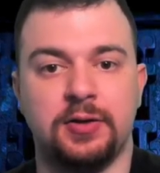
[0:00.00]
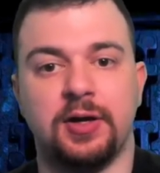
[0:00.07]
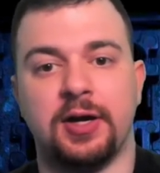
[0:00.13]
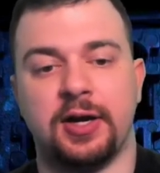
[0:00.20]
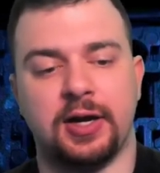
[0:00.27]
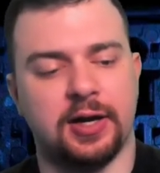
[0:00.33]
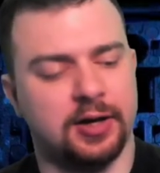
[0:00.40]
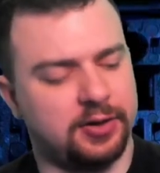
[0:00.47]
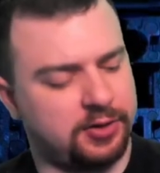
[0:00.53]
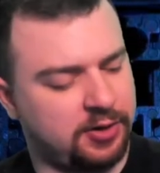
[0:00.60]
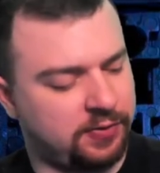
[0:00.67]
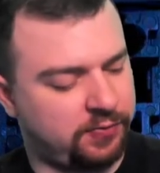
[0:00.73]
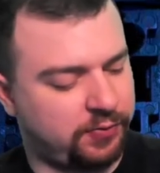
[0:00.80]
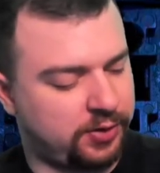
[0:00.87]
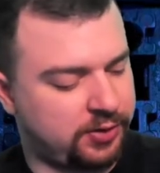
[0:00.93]
And
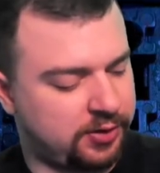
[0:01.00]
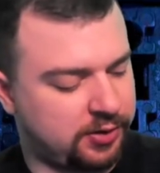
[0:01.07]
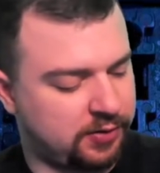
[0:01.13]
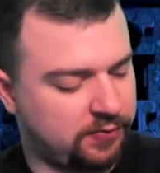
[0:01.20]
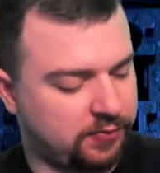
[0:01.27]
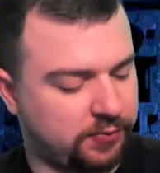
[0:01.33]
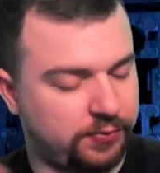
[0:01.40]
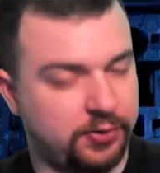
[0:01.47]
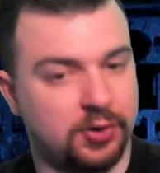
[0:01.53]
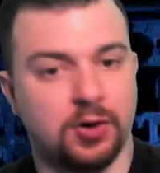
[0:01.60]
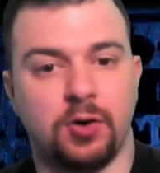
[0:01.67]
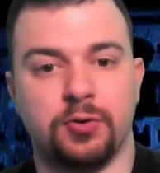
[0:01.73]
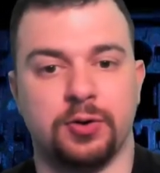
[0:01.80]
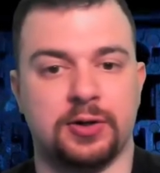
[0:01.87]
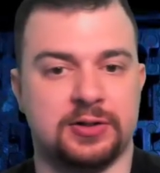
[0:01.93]
if we did it for the
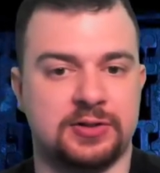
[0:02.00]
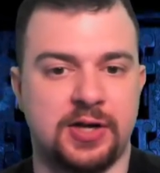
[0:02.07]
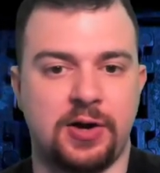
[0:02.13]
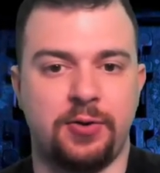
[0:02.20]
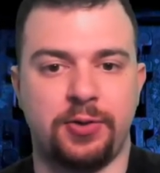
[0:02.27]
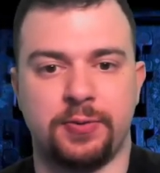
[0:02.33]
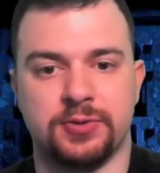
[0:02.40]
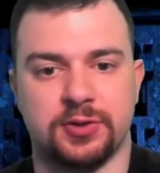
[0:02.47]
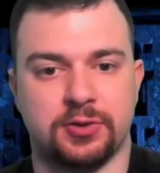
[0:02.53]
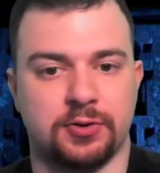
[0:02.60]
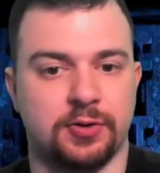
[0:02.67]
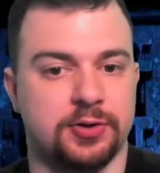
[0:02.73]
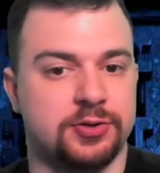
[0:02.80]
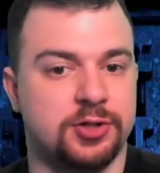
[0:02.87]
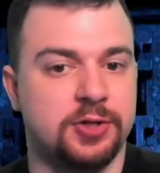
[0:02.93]
older Dell that was a
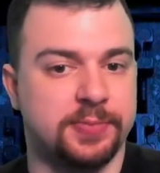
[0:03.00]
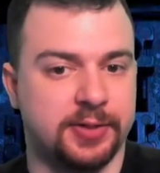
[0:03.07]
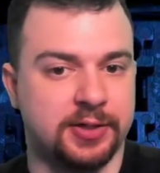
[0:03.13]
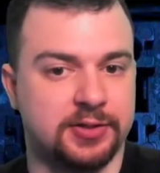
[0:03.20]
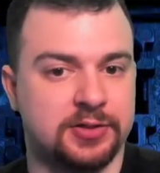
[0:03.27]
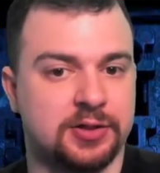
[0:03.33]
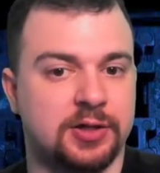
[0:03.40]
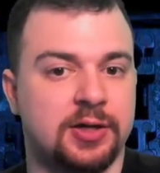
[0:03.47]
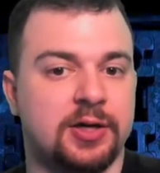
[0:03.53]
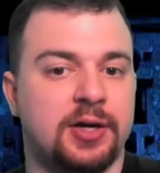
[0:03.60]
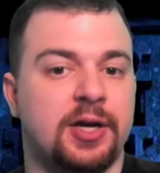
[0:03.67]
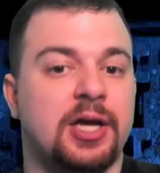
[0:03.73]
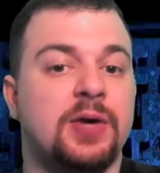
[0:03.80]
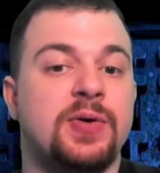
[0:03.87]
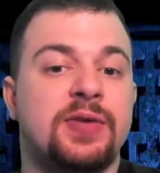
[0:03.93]
32-bit,
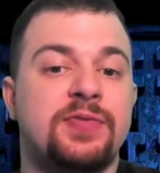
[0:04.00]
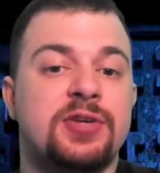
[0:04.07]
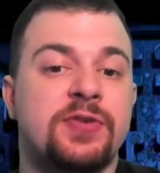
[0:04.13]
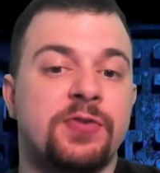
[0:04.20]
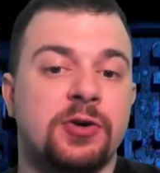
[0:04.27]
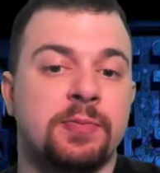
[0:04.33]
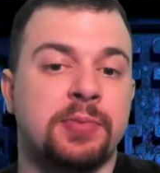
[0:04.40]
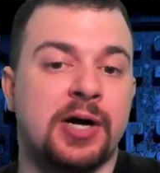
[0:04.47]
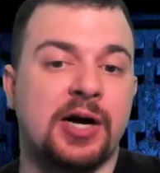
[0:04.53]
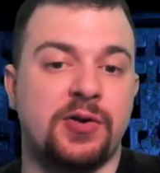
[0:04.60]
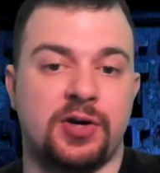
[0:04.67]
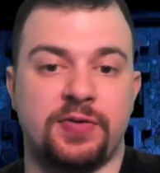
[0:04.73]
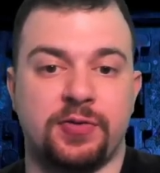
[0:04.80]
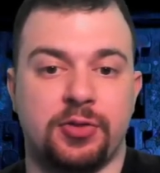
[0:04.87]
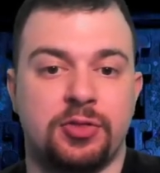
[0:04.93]
it would have a different compiler,
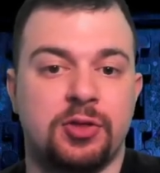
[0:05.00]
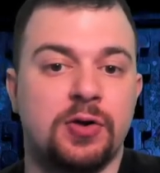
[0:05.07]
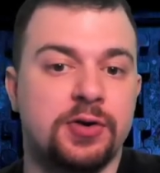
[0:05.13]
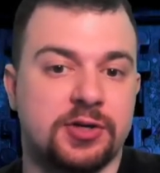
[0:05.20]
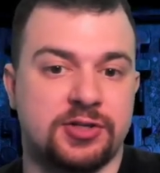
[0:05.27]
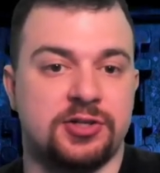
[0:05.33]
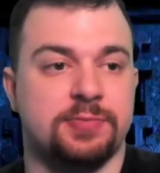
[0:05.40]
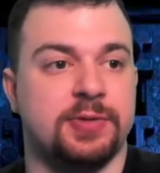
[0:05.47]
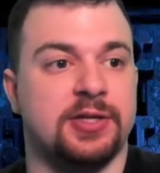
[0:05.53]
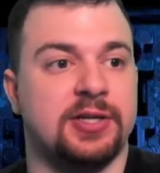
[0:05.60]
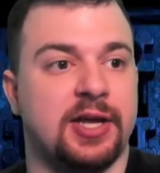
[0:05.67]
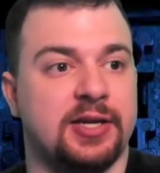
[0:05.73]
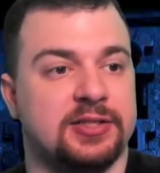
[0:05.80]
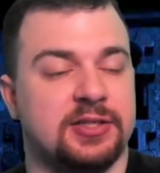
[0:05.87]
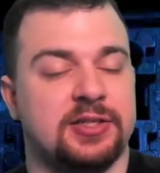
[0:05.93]
it would have a 32-bit
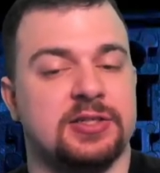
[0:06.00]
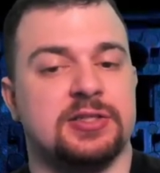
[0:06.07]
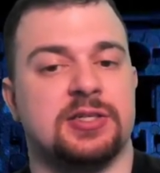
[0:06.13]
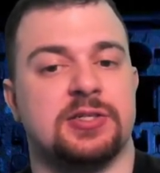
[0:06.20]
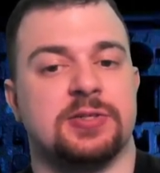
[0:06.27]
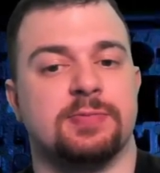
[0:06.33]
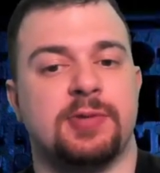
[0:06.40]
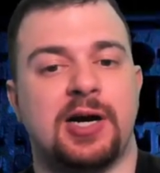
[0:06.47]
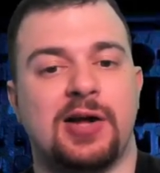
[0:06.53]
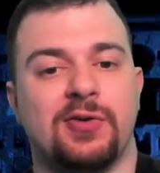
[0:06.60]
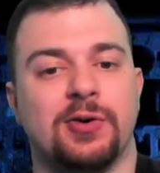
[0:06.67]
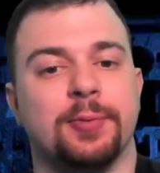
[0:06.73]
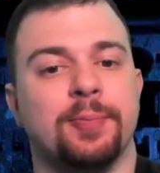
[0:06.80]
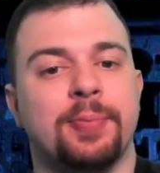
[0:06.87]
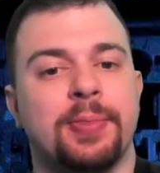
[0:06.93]
x86
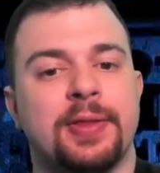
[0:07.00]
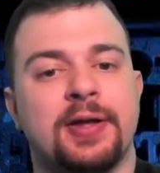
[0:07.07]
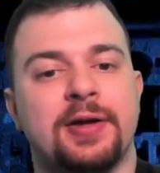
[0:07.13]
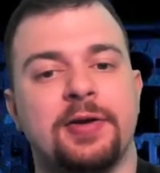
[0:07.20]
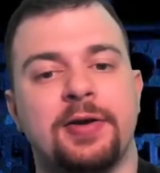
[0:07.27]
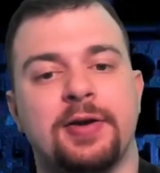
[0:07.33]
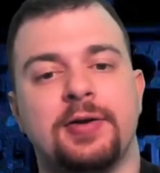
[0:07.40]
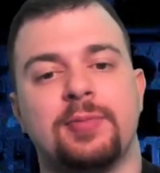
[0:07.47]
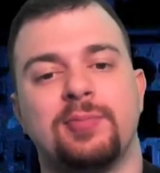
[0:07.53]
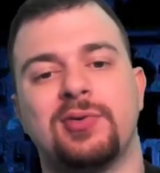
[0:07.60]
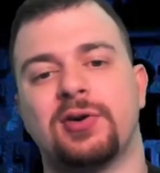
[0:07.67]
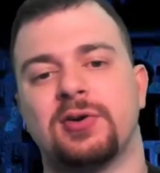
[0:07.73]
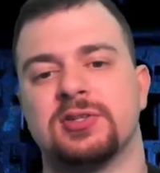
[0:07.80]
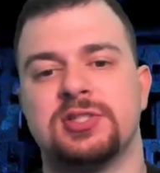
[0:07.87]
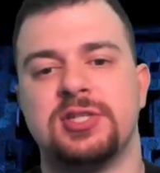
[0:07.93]
compiler, but
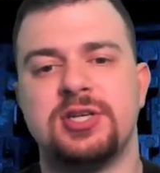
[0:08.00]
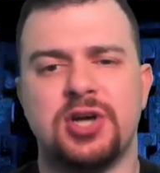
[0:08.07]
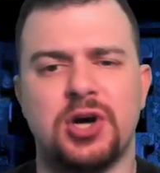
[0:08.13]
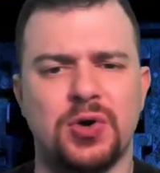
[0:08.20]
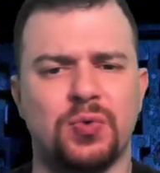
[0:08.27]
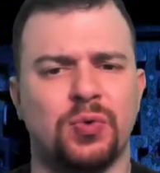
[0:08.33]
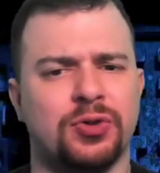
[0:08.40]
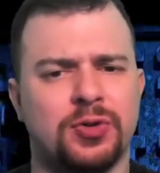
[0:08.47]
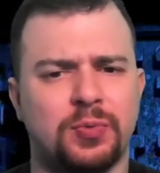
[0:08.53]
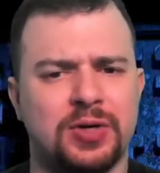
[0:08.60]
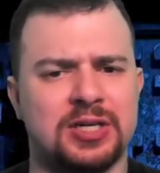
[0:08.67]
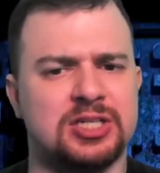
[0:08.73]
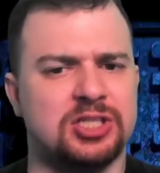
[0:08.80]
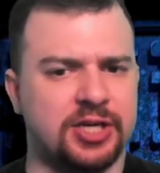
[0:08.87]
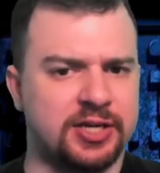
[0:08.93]
our C code really
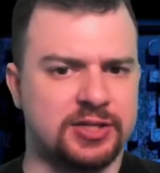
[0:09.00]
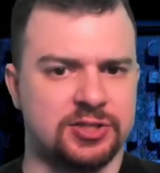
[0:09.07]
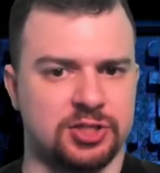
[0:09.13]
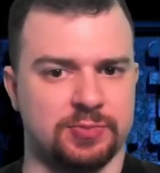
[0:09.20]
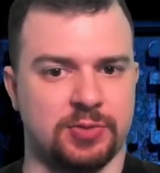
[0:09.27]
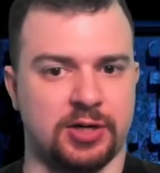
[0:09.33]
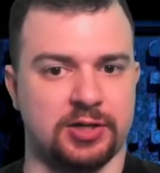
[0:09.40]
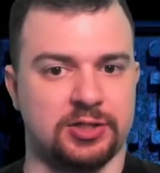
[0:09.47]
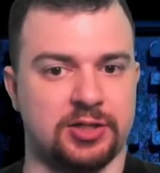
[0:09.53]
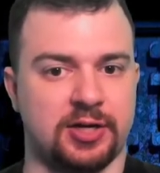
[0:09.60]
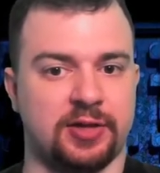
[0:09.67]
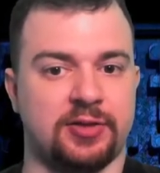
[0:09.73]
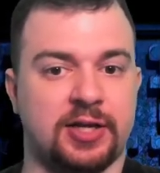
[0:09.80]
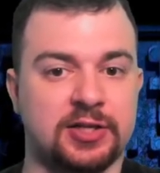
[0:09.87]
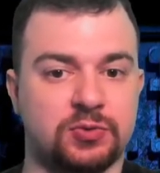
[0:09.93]
wouldn't change too much,
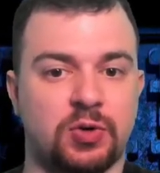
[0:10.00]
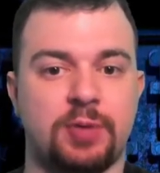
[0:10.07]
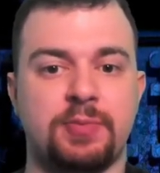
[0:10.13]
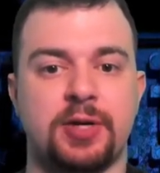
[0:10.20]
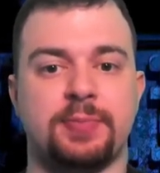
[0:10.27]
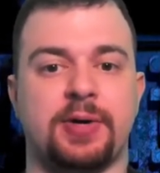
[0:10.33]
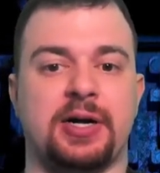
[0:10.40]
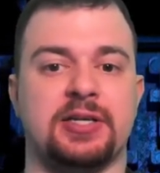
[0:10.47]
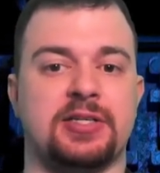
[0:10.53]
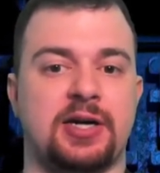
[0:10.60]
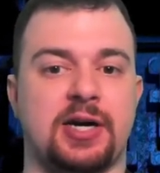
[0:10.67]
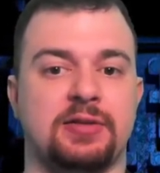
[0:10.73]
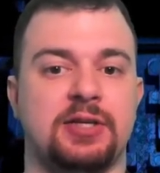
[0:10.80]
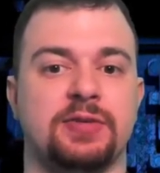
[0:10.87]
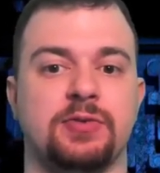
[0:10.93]
and that's what I mean by it's
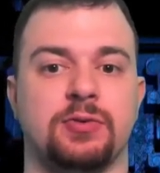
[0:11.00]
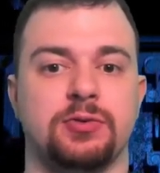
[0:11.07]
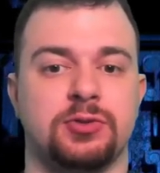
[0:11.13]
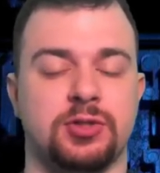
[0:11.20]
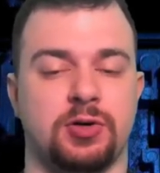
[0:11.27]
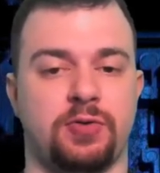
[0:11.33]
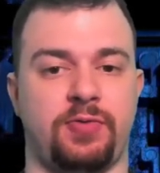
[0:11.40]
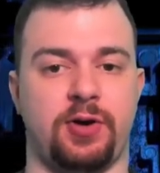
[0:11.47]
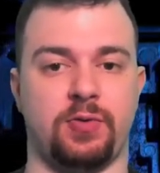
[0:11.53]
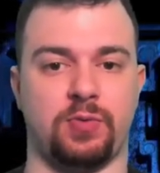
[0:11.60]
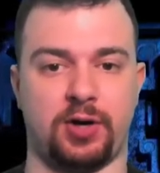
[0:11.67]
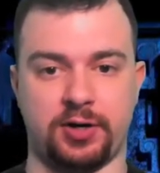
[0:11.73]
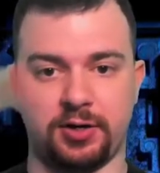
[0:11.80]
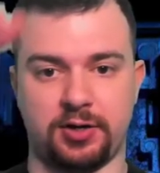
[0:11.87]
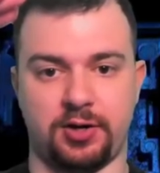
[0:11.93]
high level. So if I
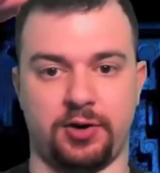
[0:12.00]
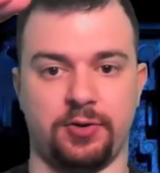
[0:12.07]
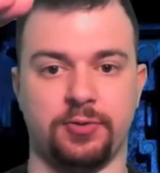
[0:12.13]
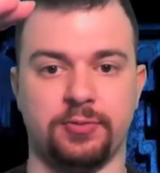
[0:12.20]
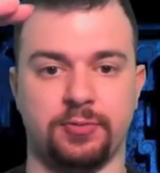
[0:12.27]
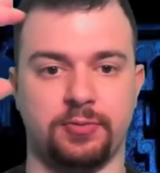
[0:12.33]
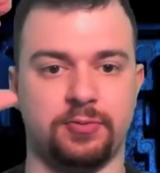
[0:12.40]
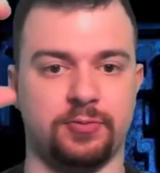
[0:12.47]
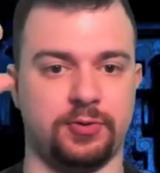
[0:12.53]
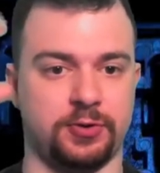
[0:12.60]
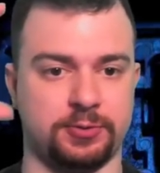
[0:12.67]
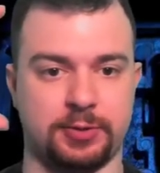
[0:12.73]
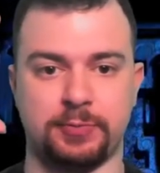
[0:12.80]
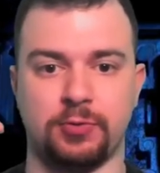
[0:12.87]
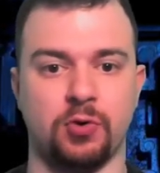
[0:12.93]
write it here,
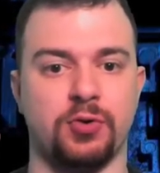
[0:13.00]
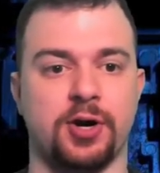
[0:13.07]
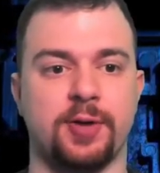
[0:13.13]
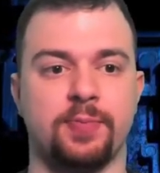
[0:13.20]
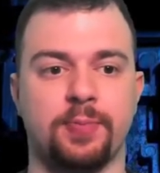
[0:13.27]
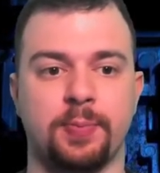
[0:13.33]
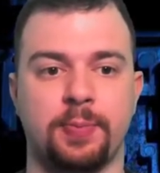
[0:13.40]
my program?